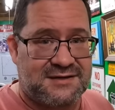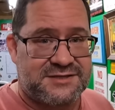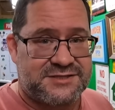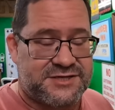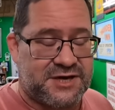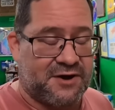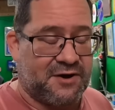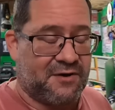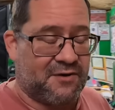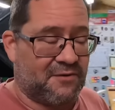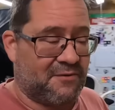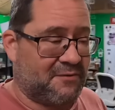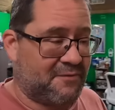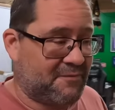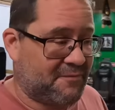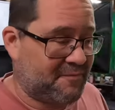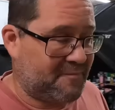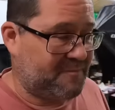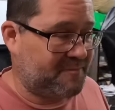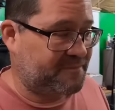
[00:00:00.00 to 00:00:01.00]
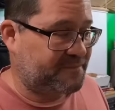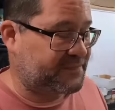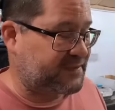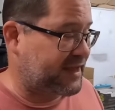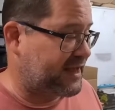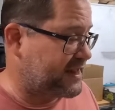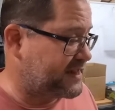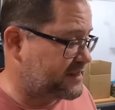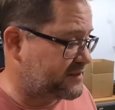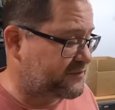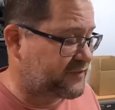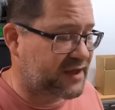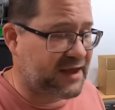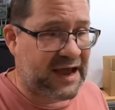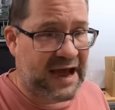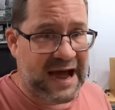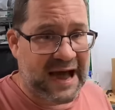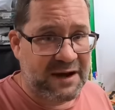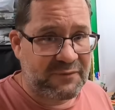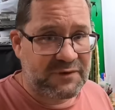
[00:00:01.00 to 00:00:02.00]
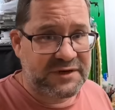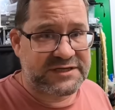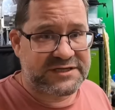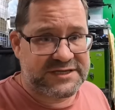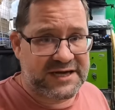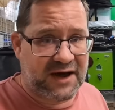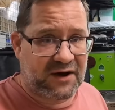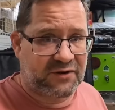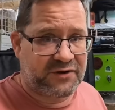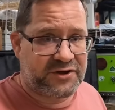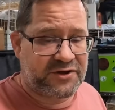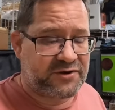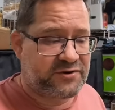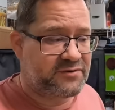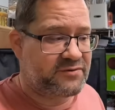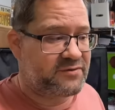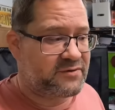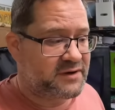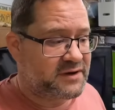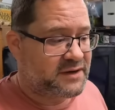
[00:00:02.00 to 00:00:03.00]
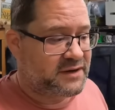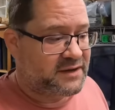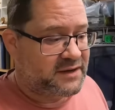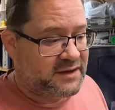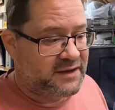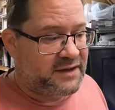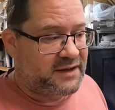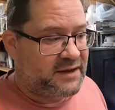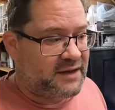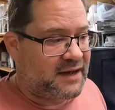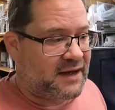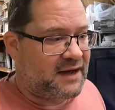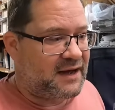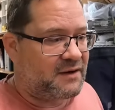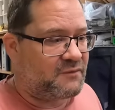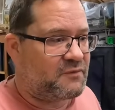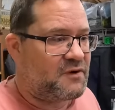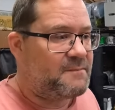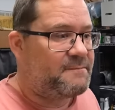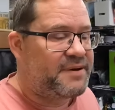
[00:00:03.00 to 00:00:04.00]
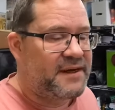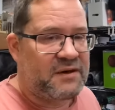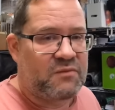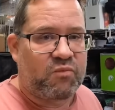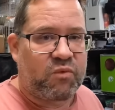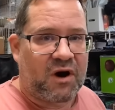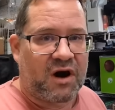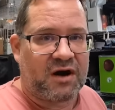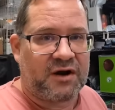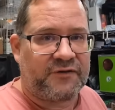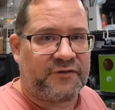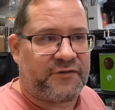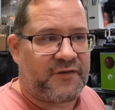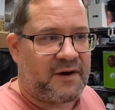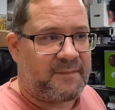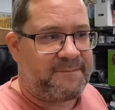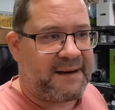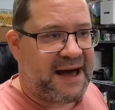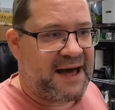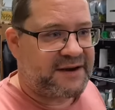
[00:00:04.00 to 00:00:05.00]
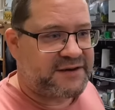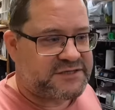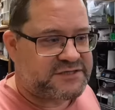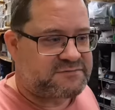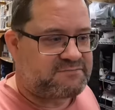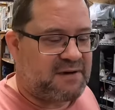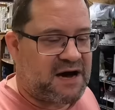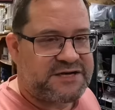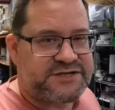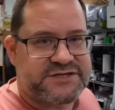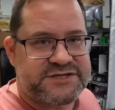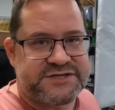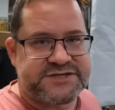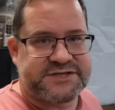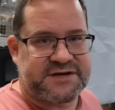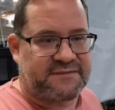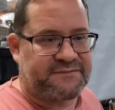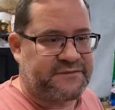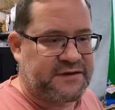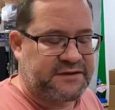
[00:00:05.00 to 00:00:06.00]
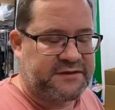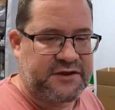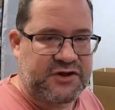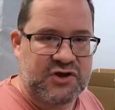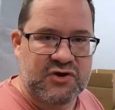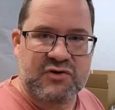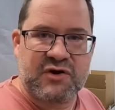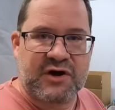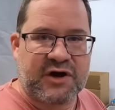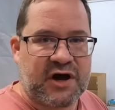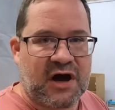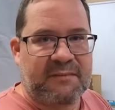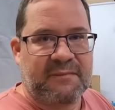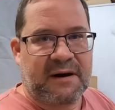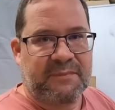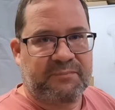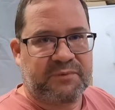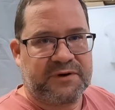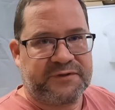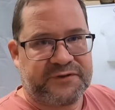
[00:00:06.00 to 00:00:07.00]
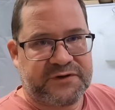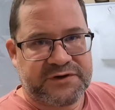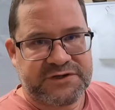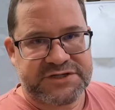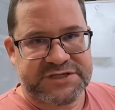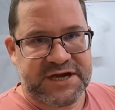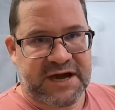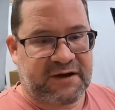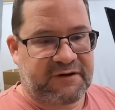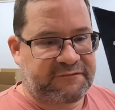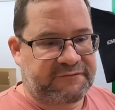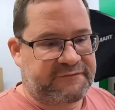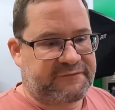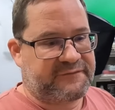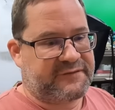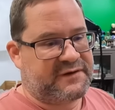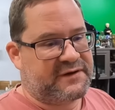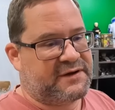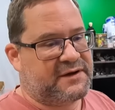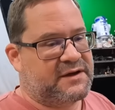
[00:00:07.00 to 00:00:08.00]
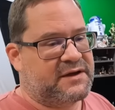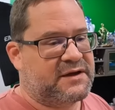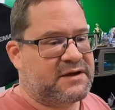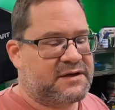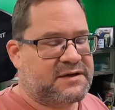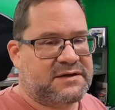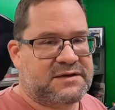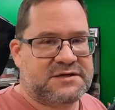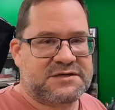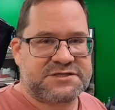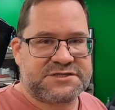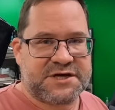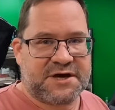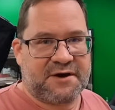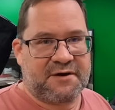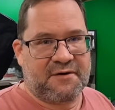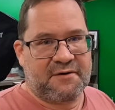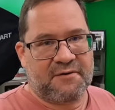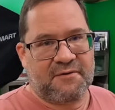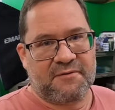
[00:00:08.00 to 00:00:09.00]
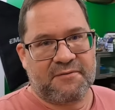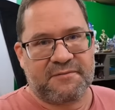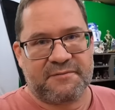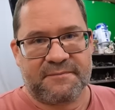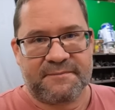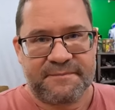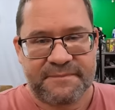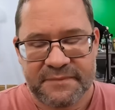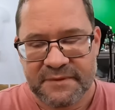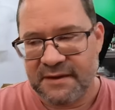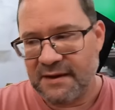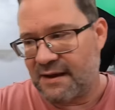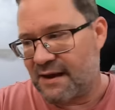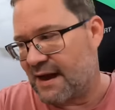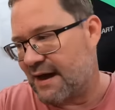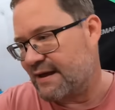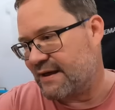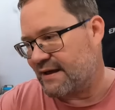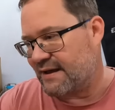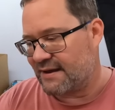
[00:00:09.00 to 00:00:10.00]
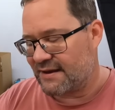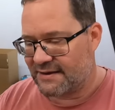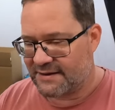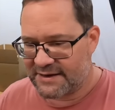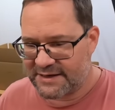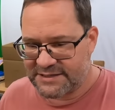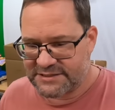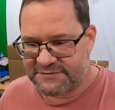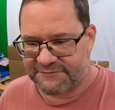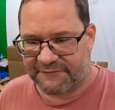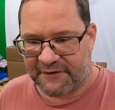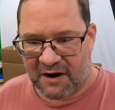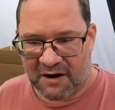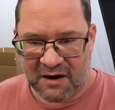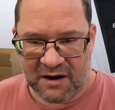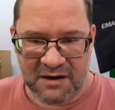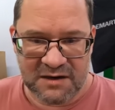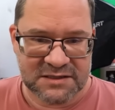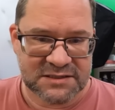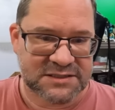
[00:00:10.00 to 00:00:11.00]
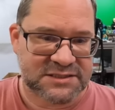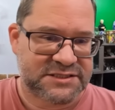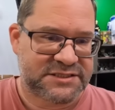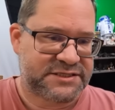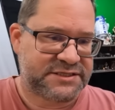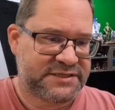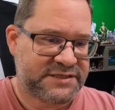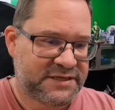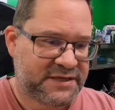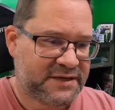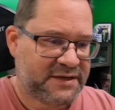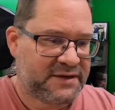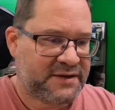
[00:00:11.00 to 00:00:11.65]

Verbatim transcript: So anything I would tell you uh, would be worth about as much as something that you could come up with yourself. So I, as far as